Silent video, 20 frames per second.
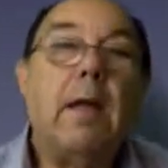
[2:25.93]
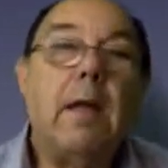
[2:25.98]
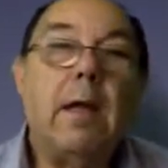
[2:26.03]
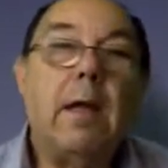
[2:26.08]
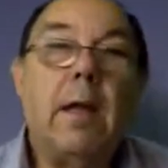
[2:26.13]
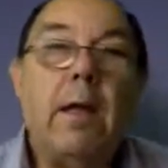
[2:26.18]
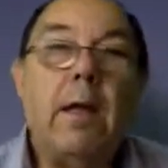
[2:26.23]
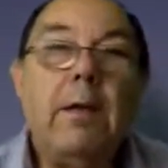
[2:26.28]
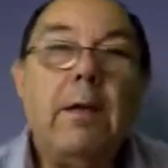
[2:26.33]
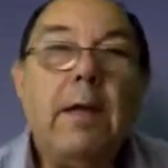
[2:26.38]

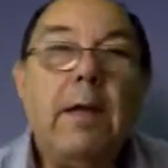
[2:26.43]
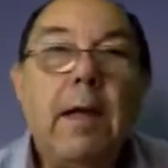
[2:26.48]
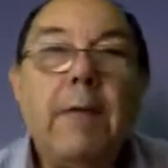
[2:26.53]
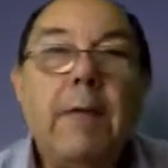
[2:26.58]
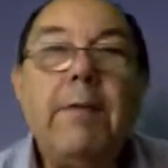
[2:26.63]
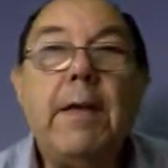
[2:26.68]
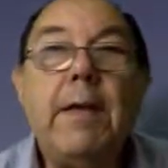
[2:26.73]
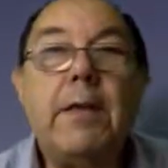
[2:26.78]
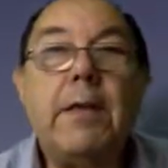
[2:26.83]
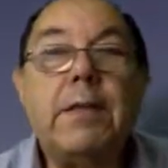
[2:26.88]
And if
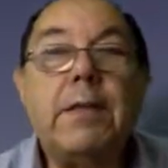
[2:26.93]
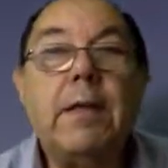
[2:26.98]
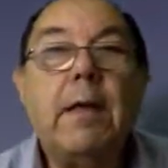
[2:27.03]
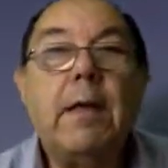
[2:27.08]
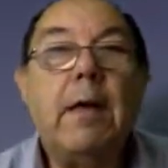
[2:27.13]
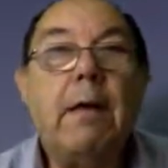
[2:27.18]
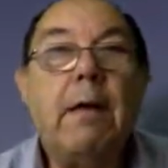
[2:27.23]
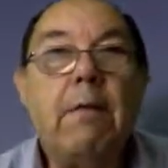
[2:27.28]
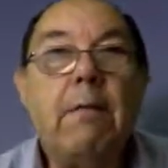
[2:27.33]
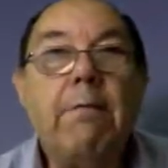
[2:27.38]
it's
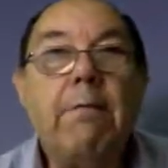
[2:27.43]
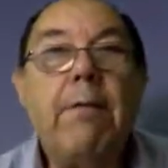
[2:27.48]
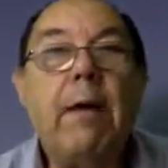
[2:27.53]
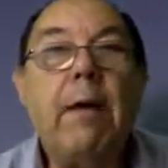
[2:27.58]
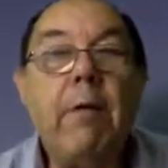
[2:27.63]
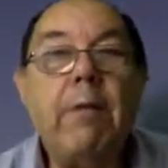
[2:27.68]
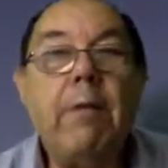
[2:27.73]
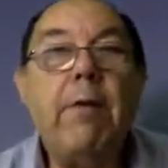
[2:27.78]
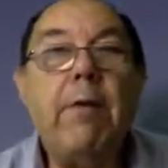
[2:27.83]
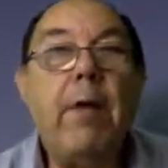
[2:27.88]

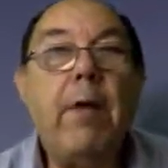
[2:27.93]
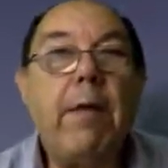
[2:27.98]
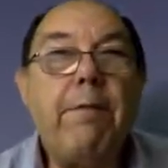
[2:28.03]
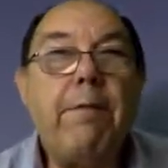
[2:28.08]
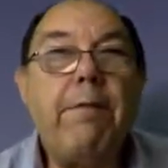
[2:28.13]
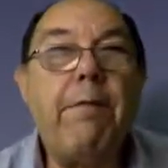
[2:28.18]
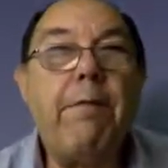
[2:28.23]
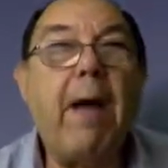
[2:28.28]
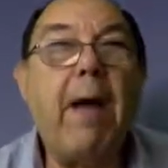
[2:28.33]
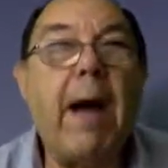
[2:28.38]
very, very
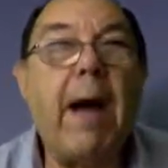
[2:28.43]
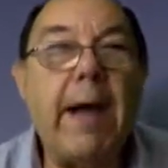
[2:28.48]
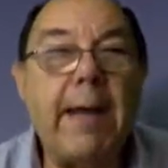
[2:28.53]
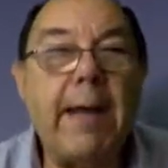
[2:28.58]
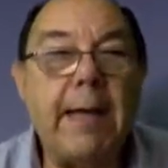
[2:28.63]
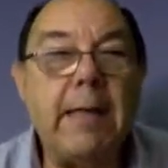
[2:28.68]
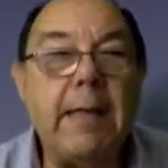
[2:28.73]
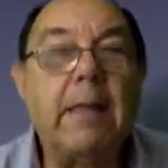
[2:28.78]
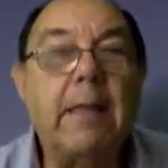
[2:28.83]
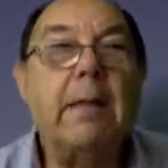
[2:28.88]

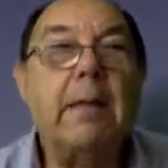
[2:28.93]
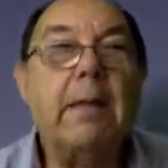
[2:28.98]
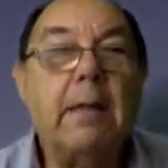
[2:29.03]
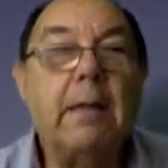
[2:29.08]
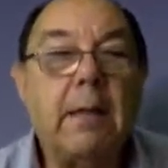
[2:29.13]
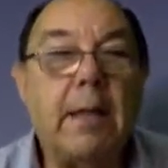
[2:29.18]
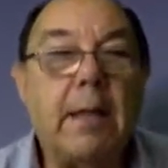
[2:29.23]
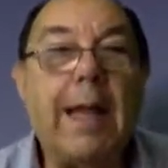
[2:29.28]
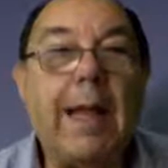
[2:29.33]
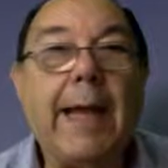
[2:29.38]
fine,
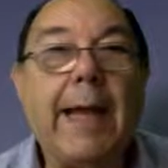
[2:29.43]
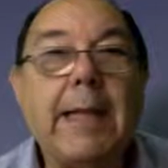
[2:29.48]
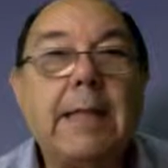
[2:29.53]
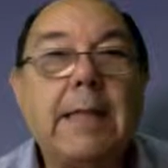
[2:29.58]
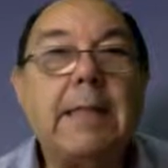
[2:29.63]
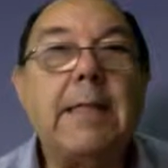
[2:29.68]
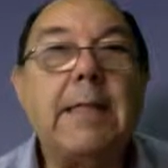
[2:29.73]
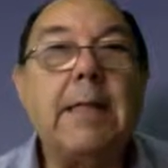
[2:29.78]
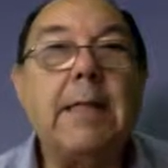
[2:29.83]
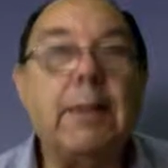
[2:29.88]
like
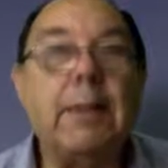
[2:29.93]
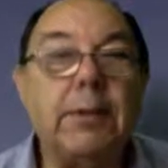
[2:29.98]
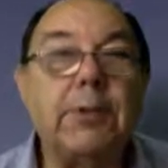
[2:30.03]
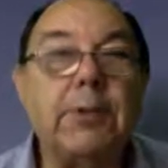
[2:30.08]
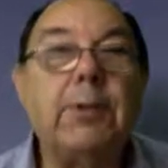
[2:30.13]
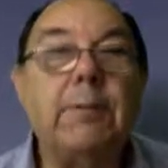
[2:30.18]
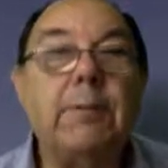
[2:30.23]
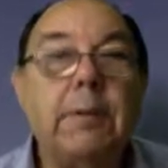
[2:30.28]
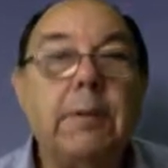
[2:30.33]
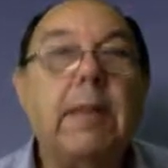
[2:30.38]

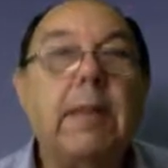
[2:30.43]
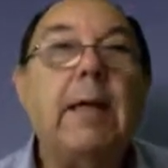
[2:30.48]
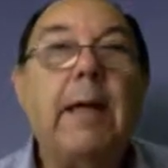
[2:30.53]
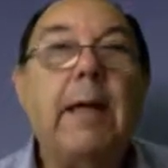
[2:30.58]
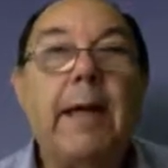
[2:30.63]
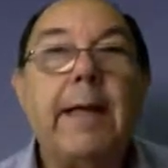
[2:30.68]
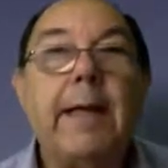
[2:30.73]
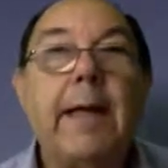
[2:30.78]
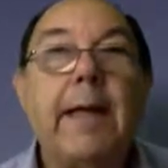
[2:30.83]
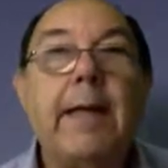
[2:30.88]
silt,
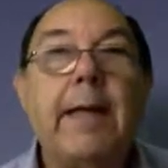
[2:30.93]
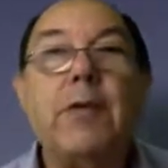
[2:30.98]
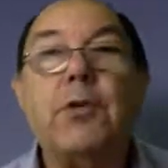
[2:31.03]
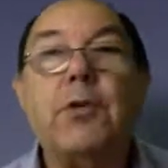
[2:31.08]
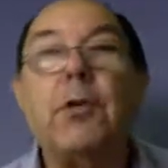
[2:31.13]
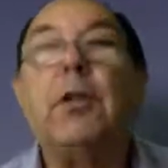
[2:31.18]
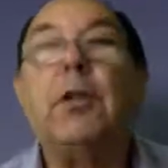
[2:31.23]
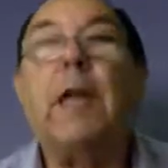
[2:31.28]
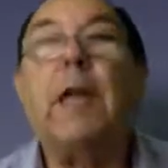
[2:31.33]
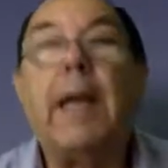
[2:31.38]
again, it's
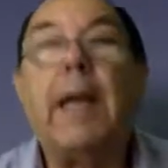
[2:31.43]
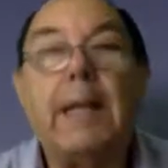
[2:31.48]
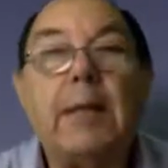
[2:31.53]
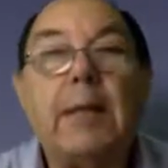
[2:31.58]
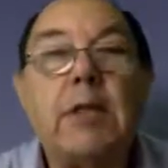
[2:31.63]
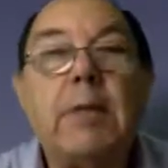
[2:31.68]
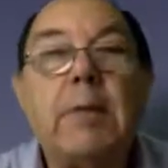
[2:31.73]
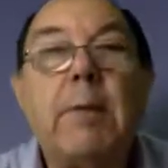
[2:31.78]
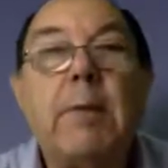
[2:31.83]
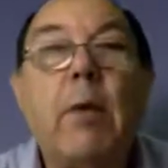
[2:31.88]
unlikely
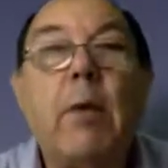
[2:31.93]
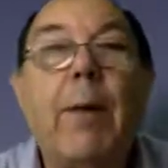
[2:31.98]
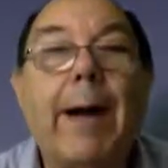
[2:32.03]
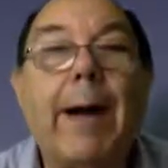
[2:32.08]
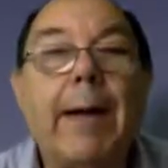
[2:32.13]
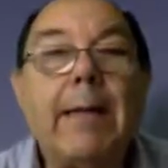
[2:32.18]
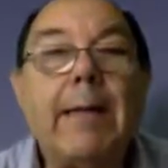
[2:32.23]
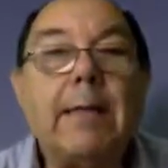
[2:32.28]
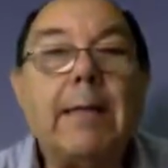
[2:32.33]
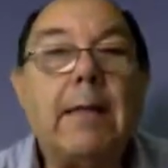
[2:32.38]
to be
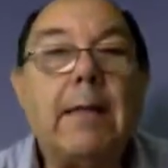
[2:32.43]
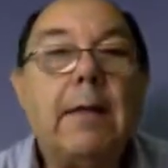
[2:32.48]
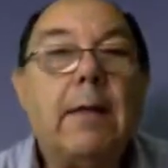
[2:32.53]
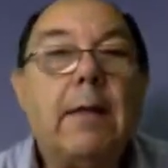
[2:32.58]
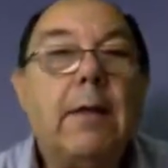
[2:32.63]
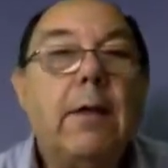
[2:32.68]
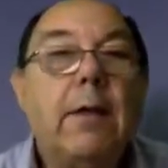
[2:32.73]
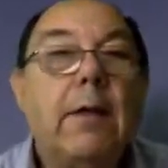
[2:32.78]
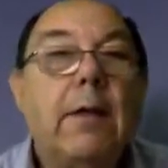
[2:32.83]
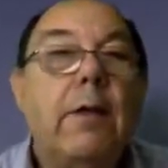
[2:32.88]
white.
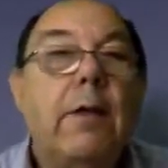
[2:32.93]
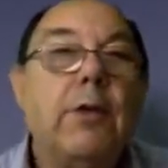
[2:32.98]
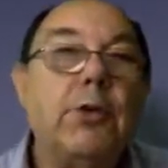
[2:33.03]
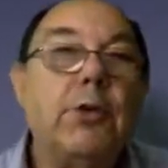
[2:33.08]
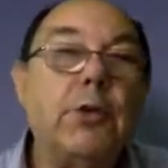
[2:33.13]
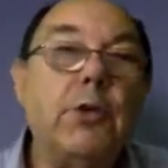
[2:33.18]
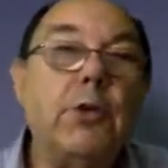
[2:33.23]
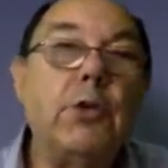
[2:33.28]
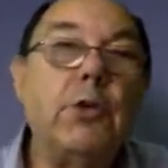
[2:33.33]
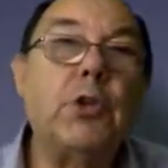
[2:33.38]

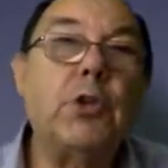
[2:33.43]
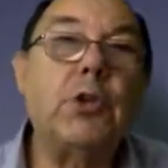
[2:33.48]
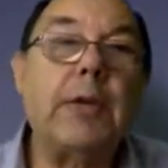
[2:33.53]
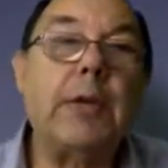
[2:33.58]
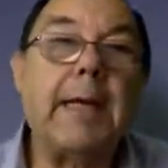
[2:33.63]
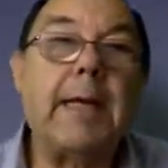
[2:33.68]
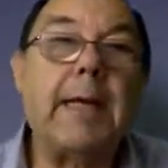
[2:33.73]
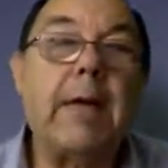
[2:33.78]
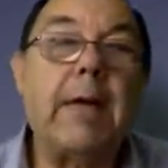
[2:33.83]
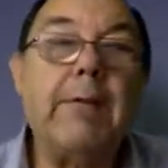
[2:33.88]
So just
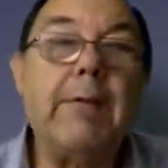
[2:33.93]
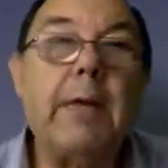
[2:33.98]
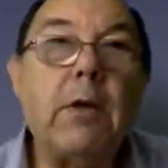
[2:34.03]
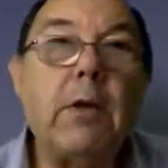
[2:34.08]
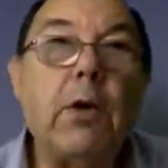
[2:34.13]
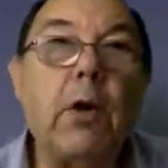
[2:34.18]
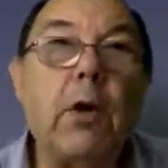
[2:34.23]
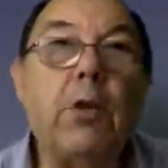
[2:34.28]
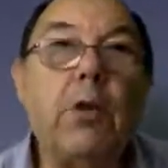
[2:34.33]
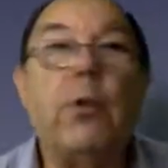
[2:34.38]
like having
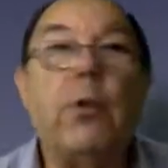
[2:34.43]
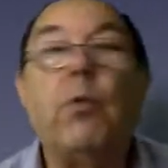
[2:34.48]
coloured